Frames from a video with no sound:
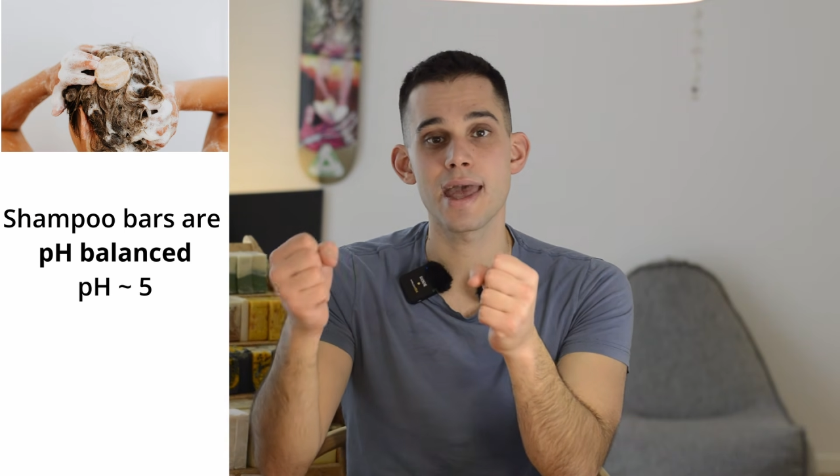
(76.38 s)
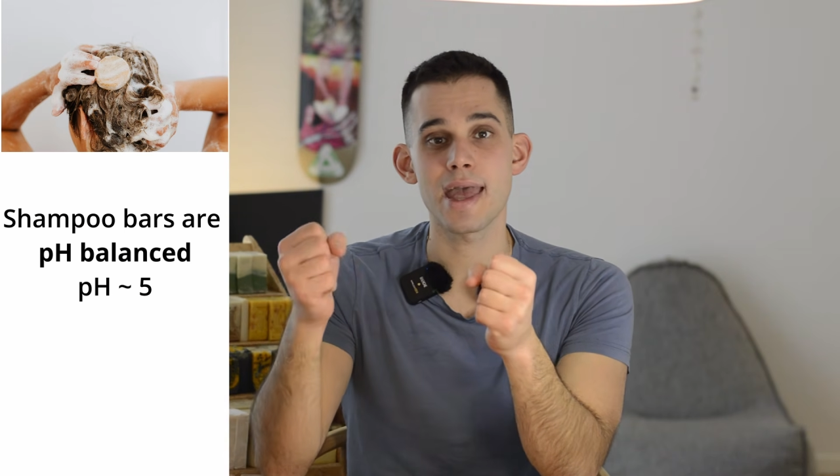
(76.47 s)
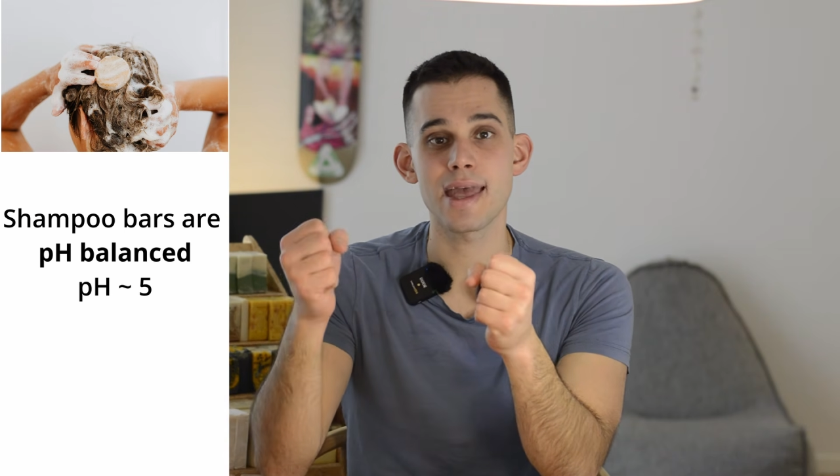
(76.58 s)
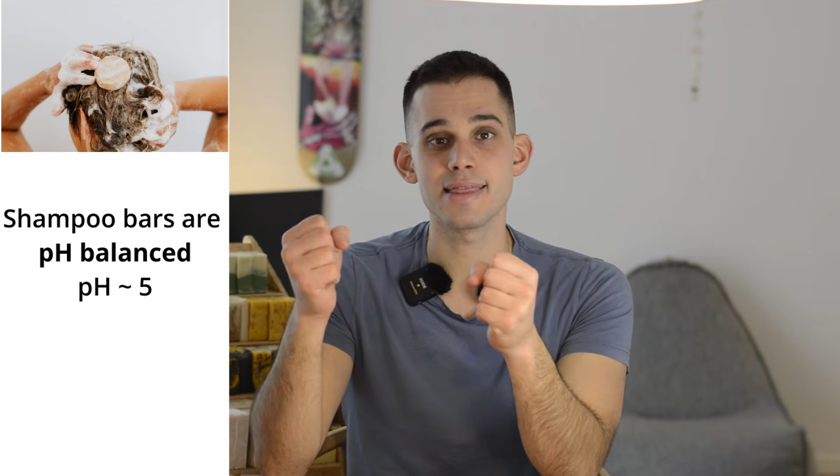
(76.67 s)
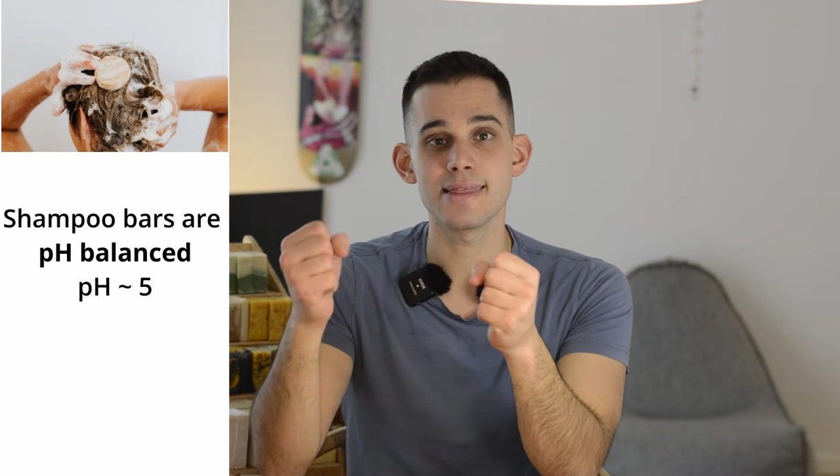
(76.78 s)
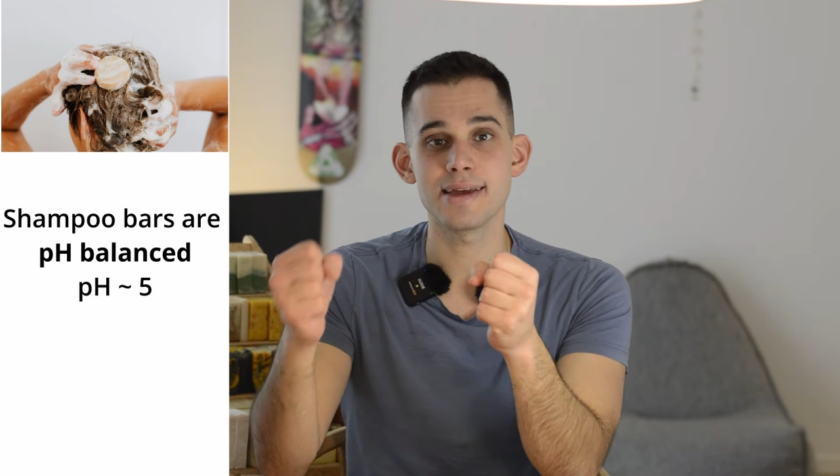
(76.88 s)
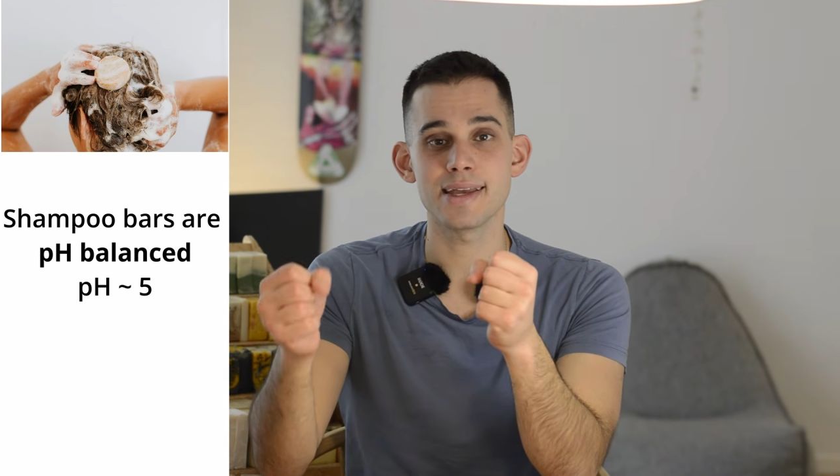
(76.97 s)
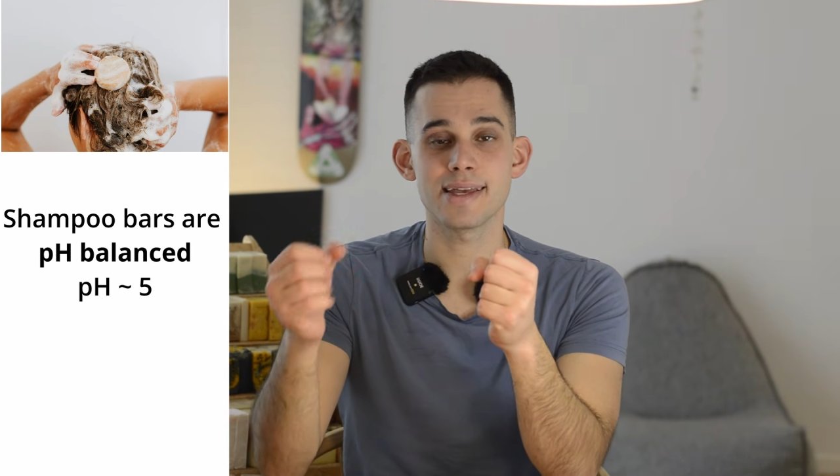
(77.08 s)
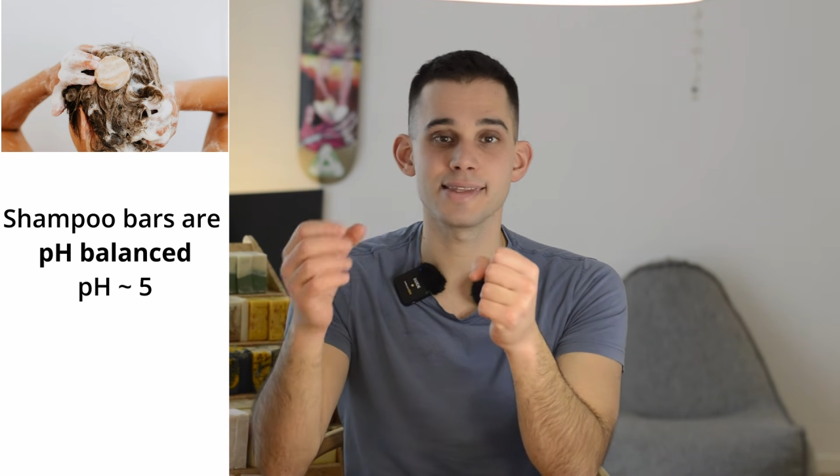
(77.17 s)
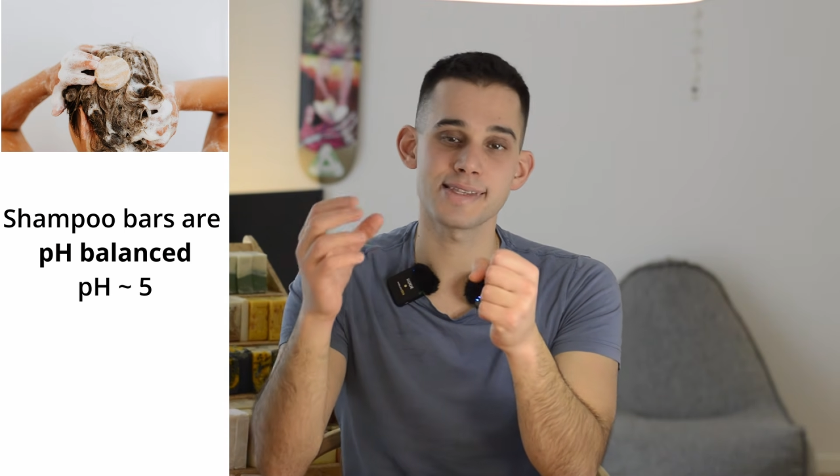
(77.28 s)
and
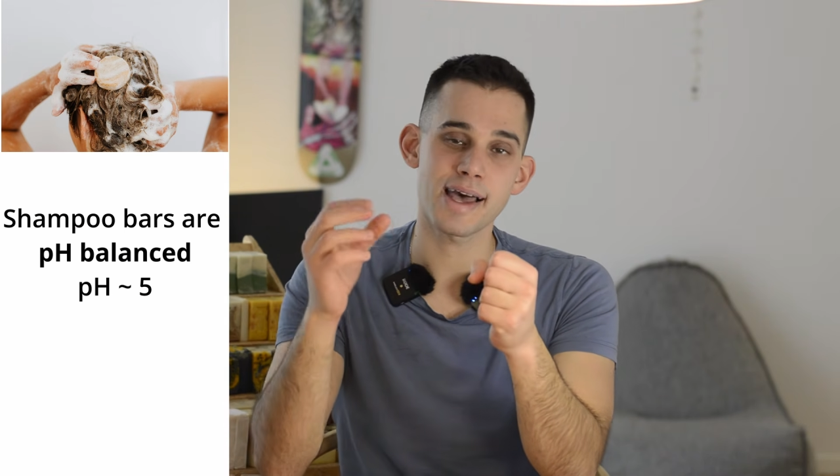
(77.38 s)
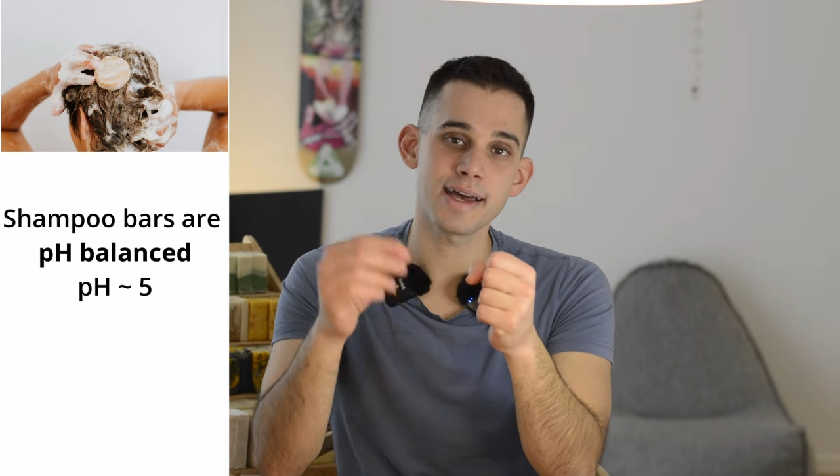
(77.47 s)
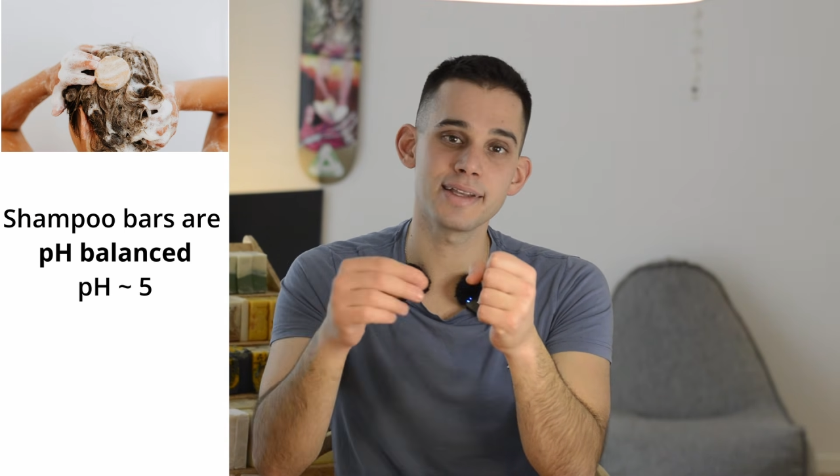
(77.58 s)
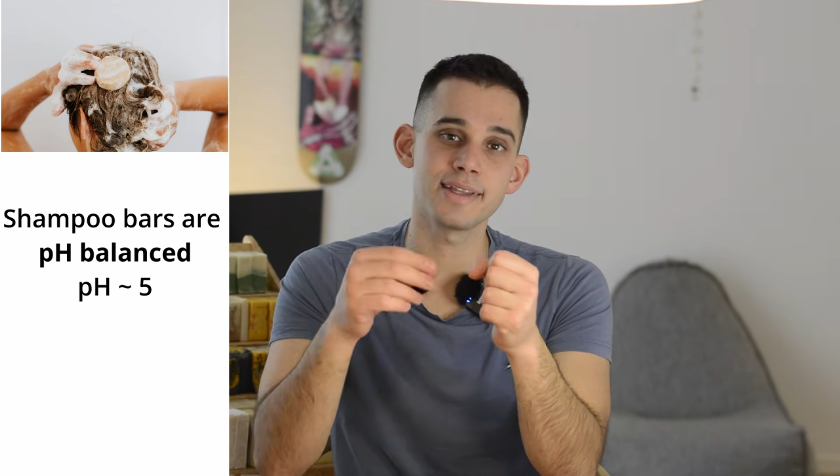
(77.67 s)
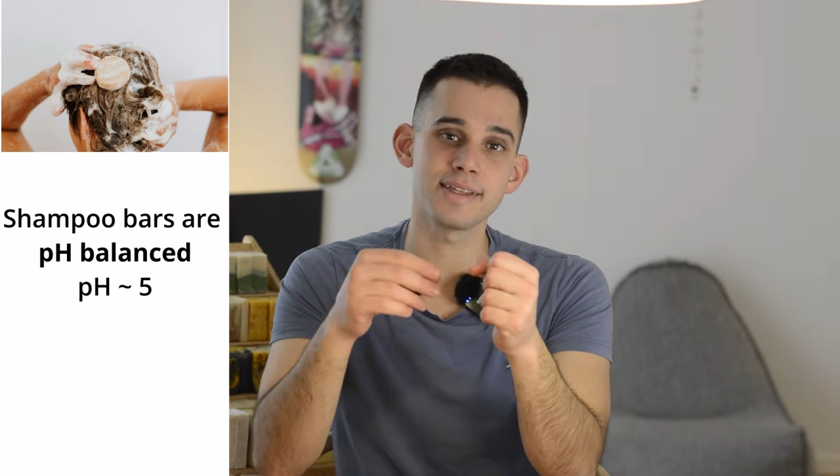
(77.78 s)
then it's added